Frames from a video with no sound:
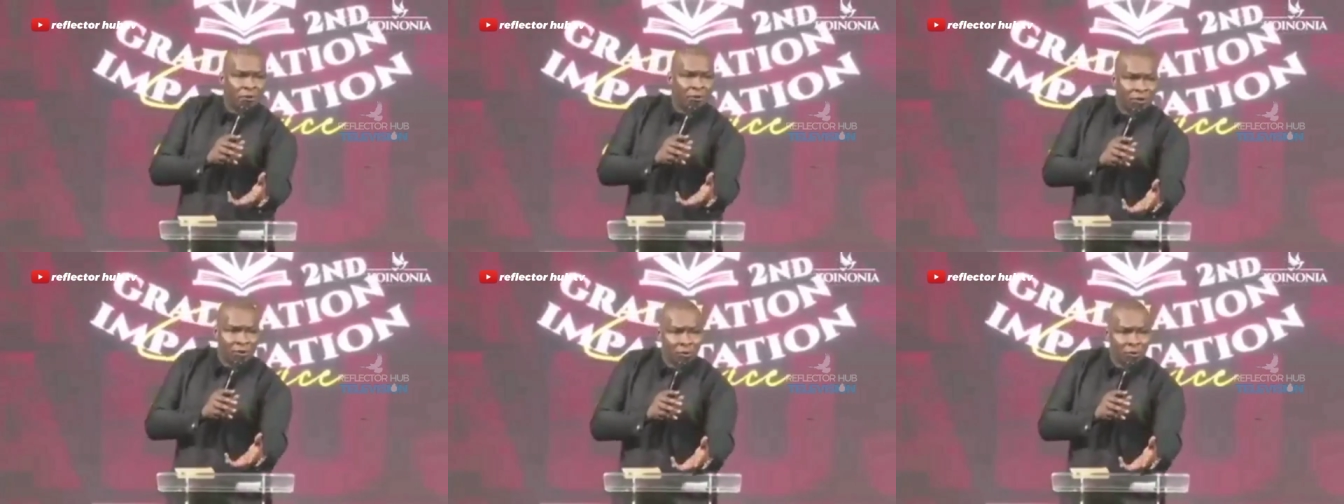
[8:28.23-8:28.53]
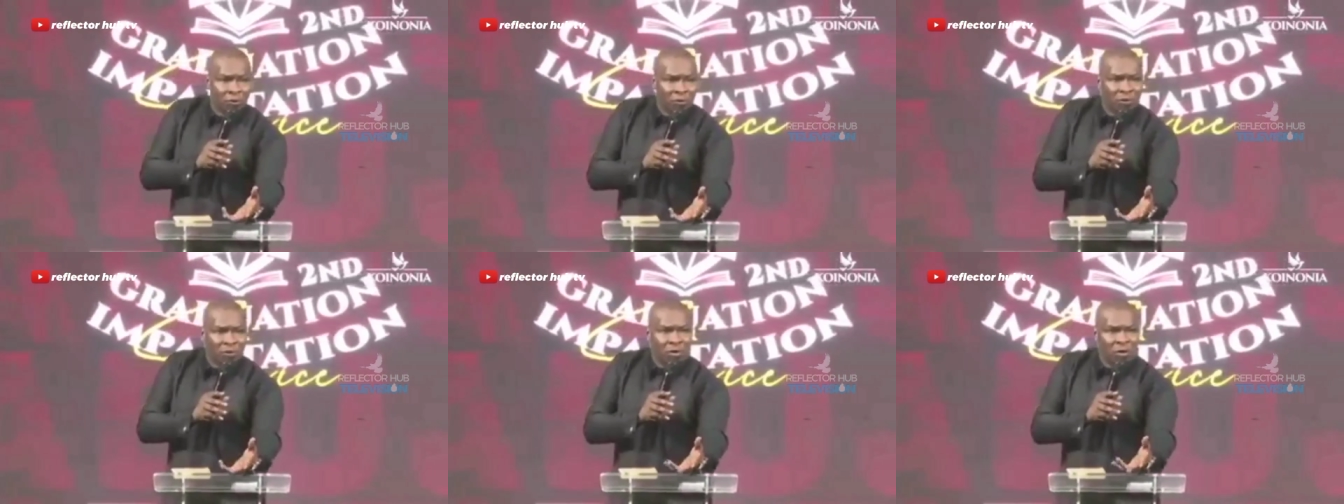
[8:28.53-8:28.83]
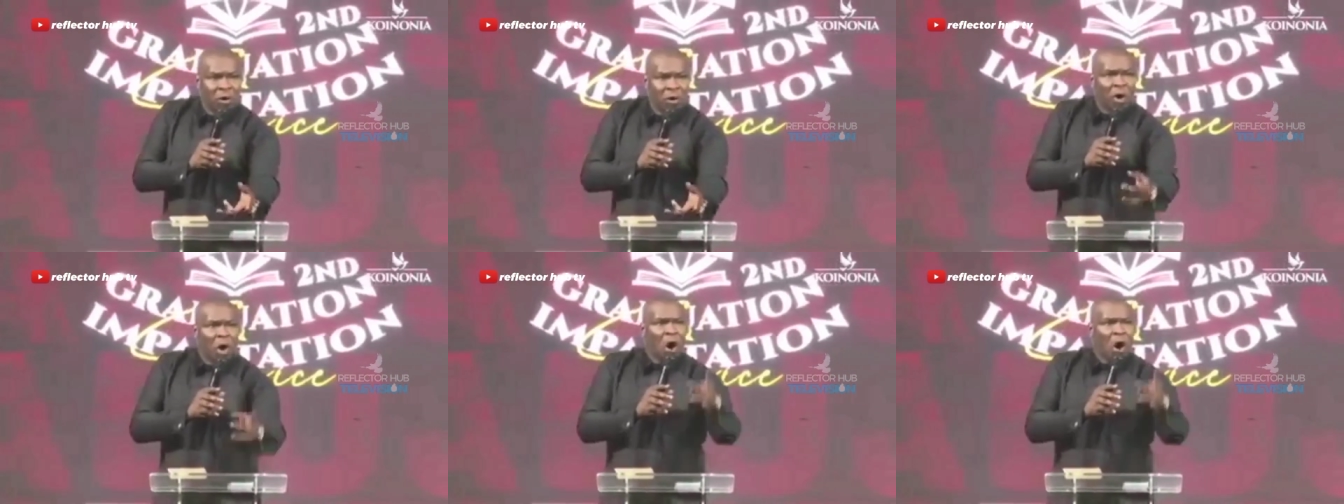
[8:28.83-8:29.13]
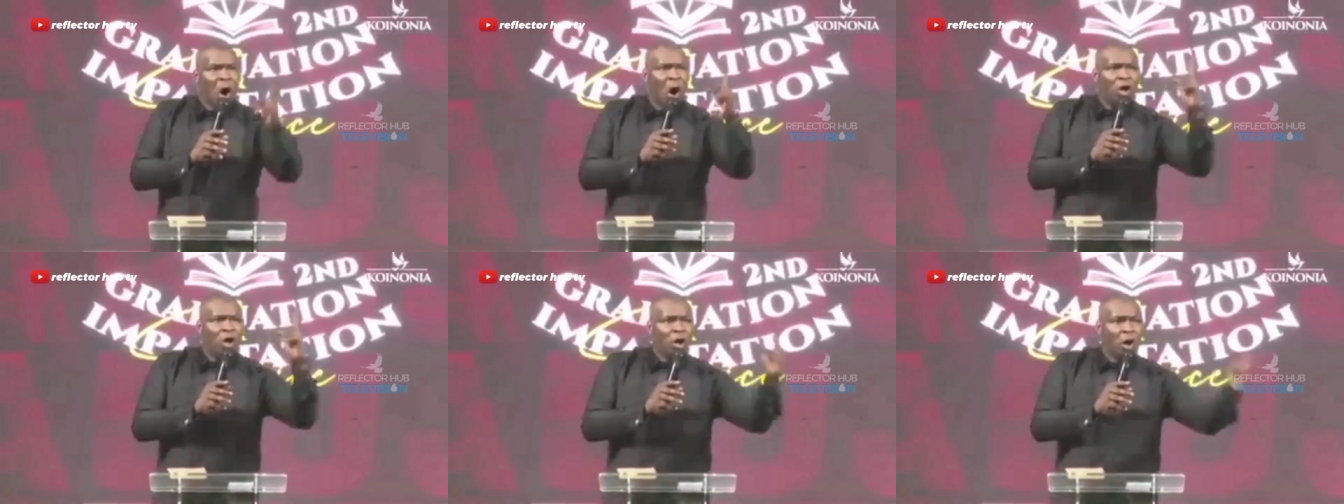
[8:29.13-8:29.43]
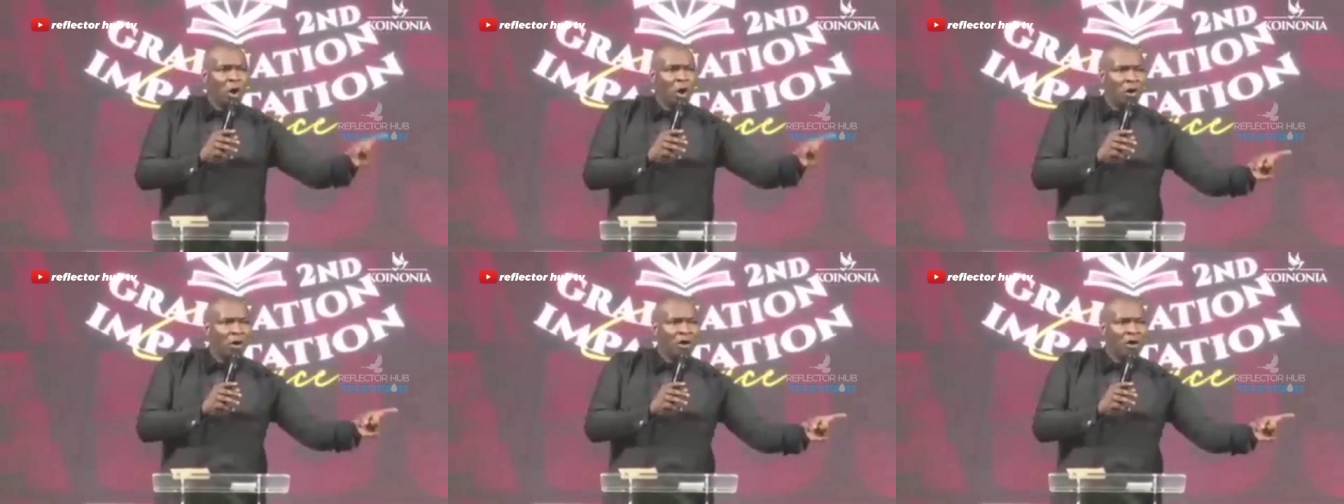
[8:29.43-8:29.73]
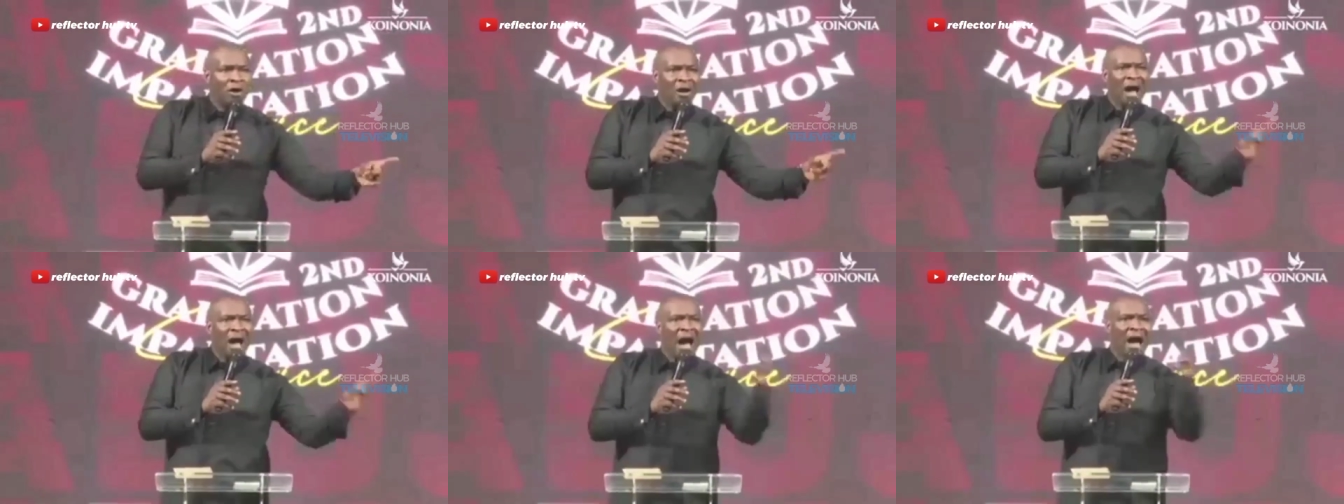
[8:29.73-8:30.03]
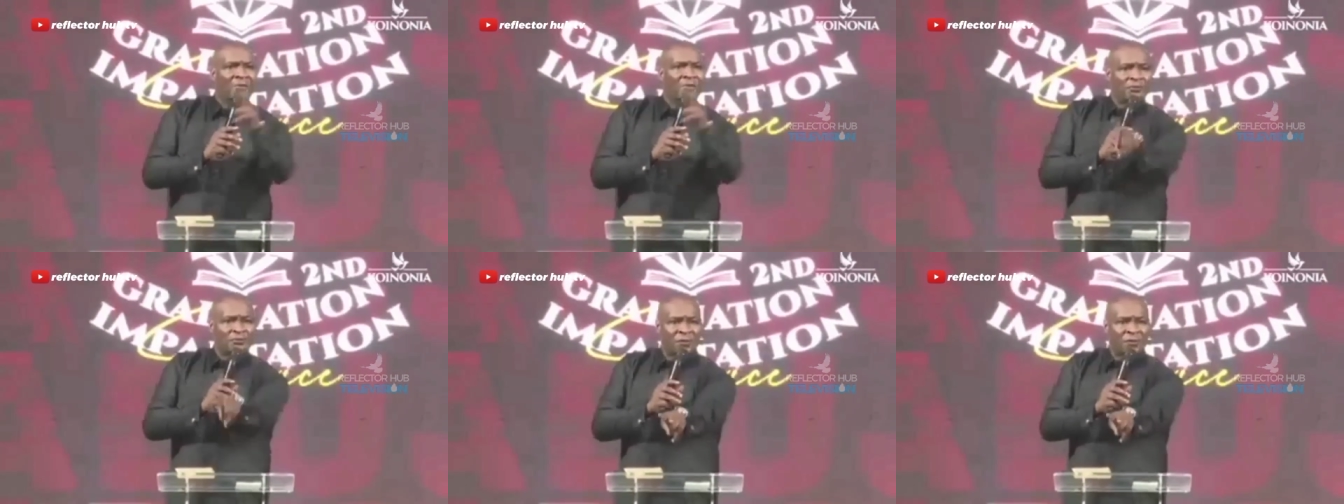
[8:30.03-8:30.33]
you honor
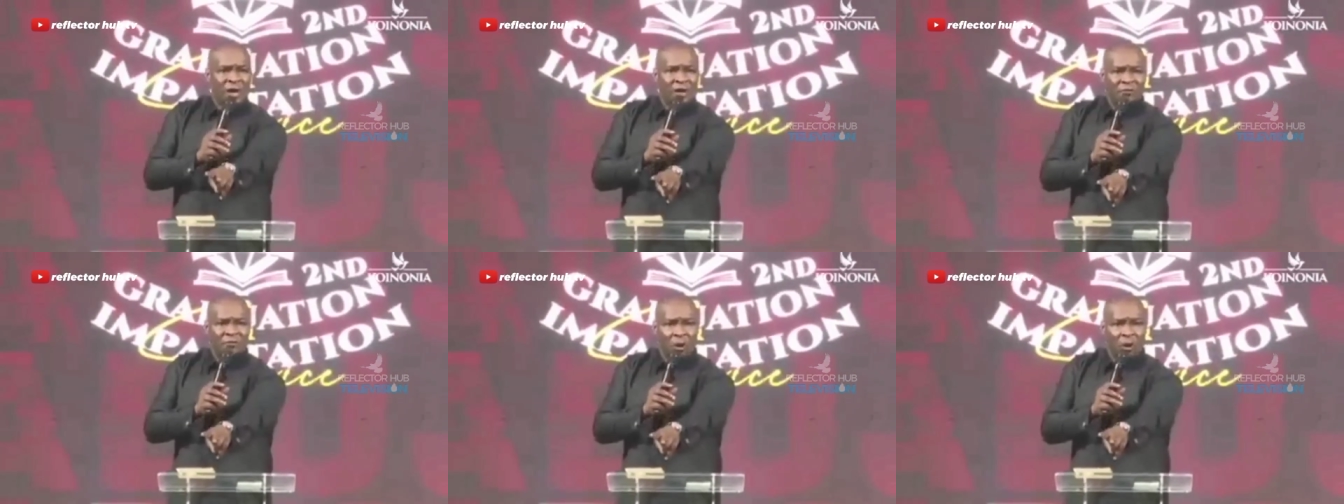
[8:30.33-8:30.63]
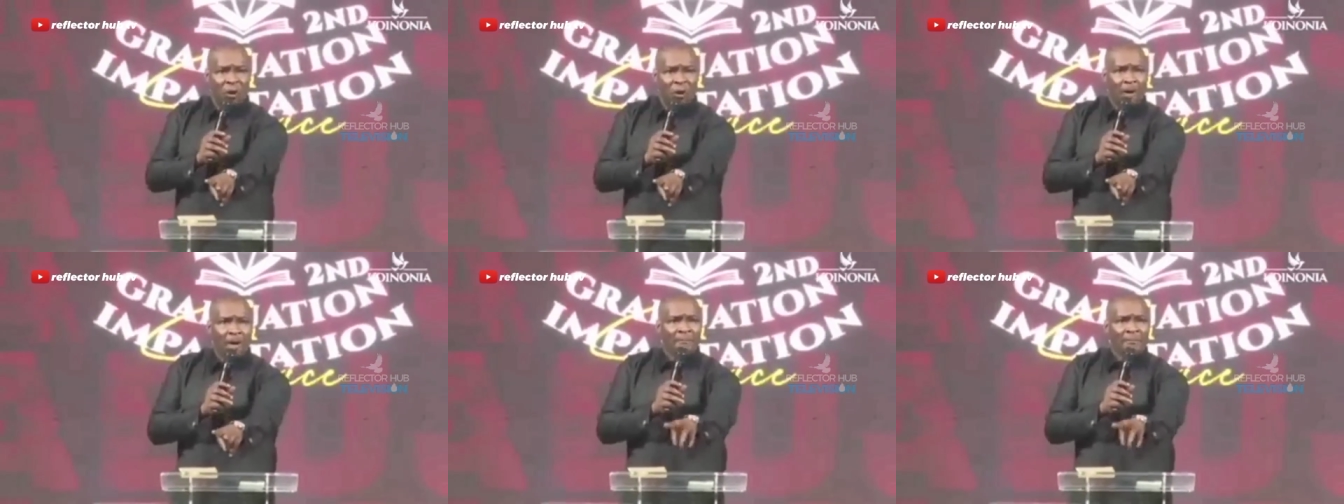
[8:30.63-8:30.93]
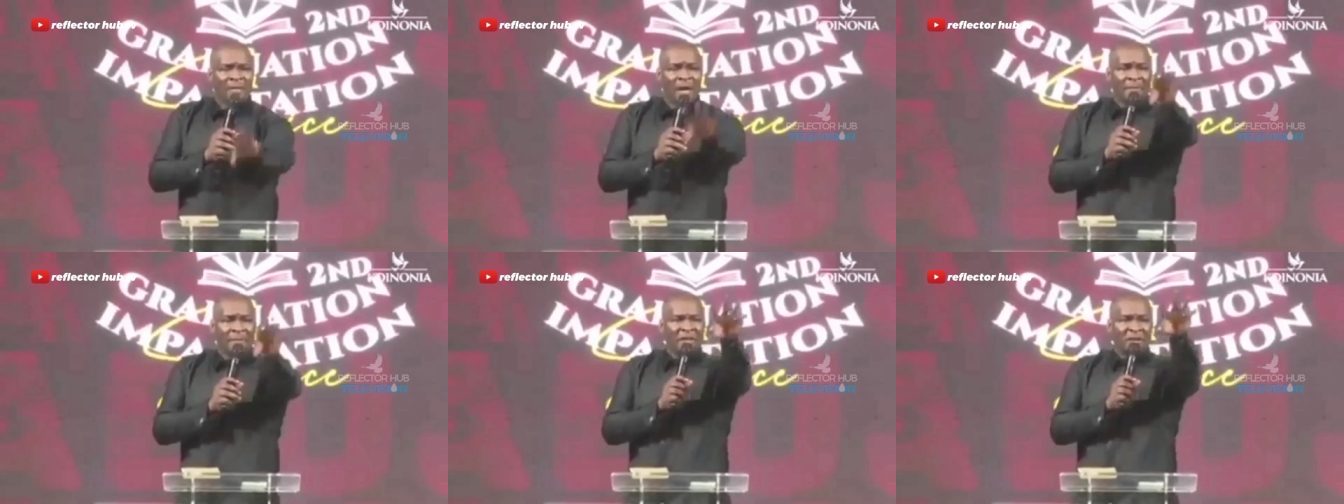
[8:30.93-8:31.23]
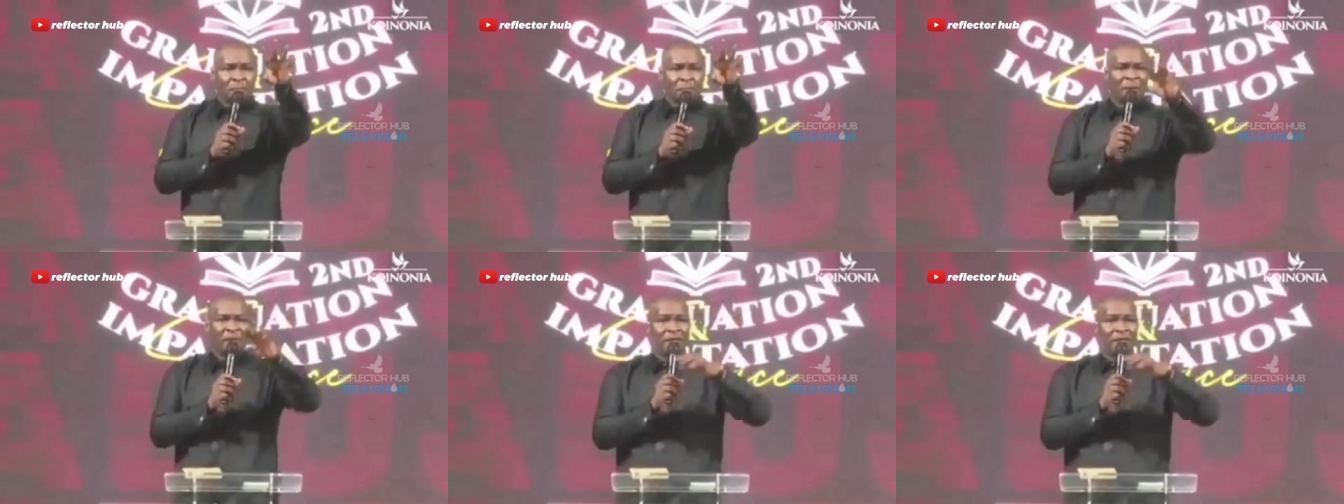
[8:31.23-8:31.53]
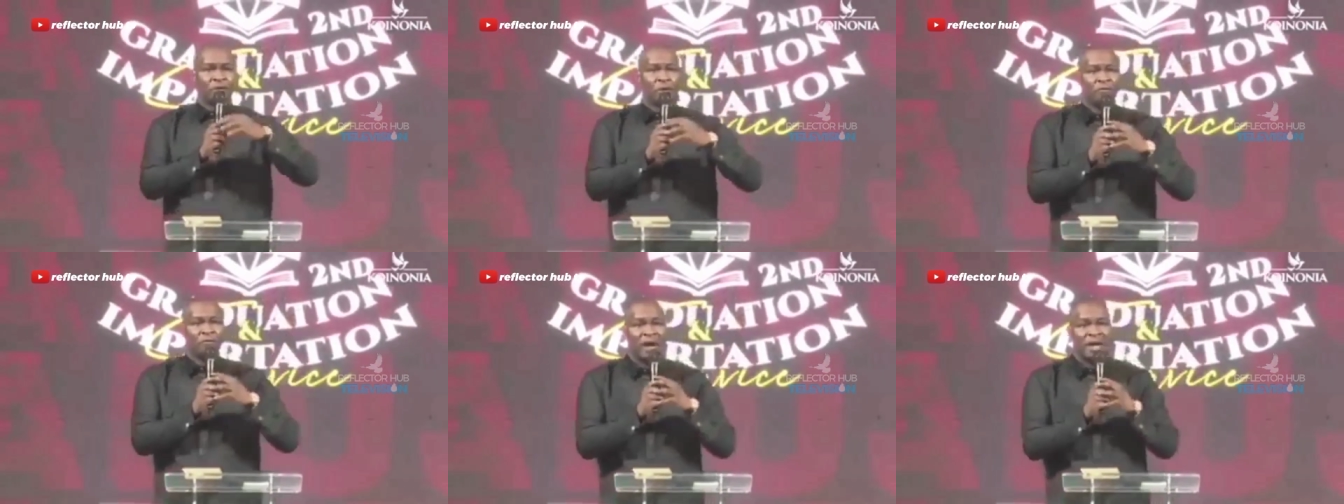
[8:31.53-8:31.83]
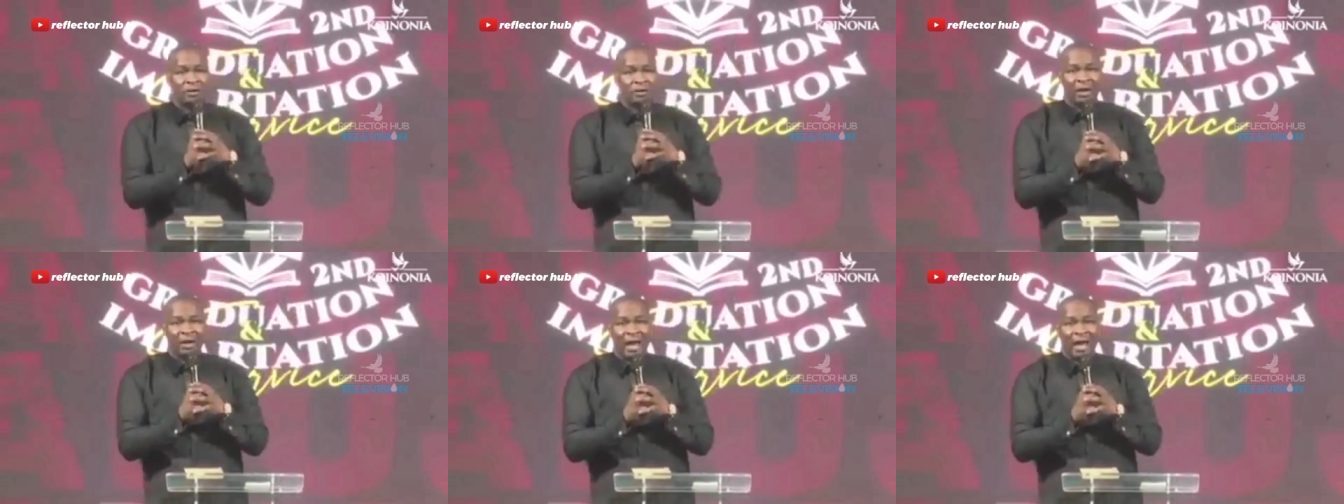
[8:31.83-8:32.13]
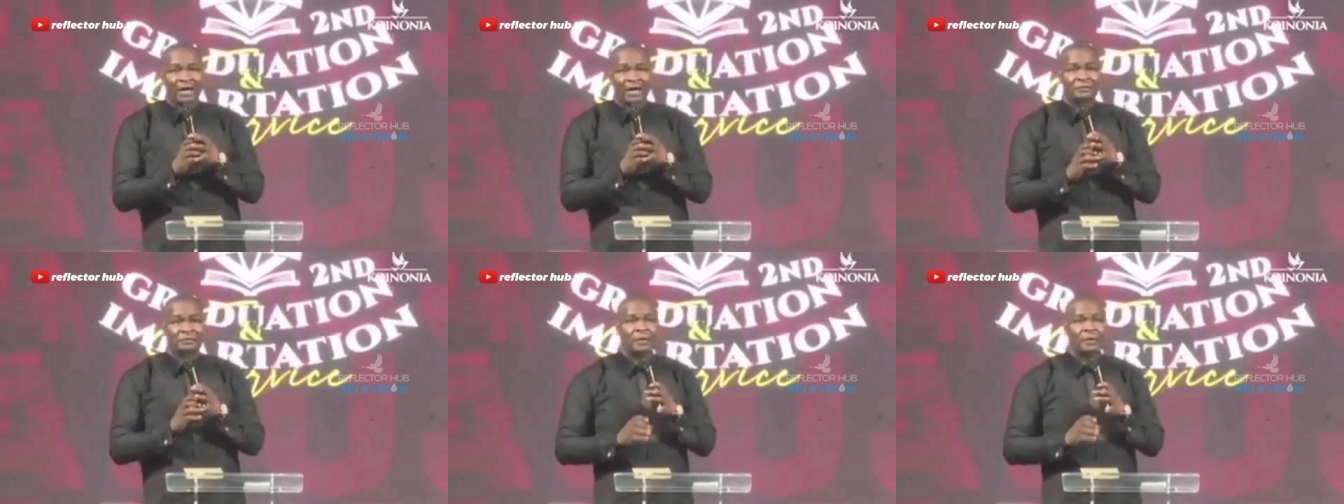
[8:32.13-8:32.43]
and favor. Let me speak it over your
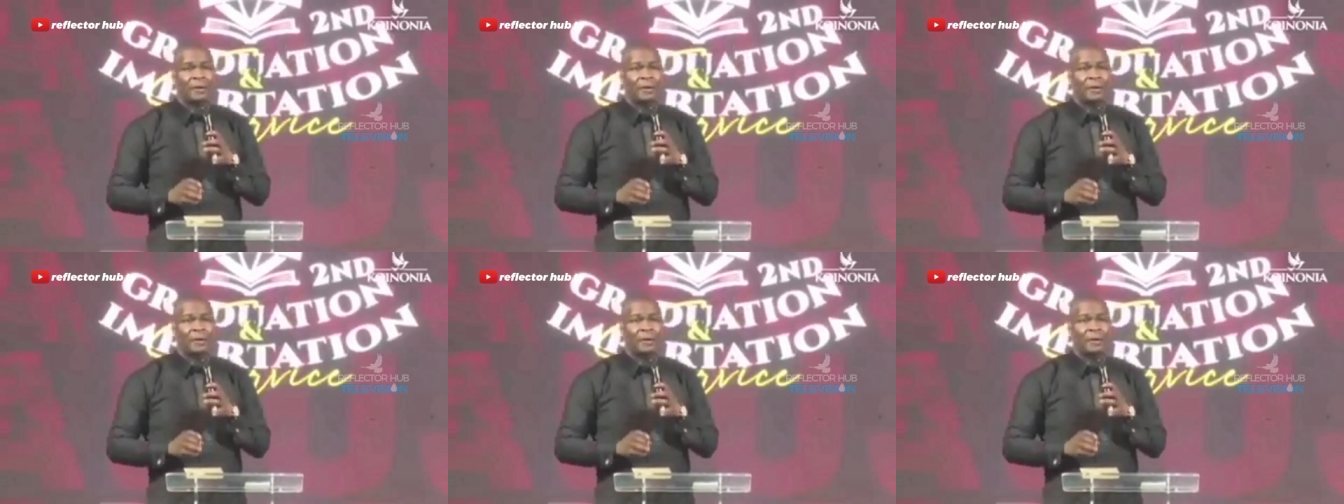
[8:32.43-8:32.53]
life.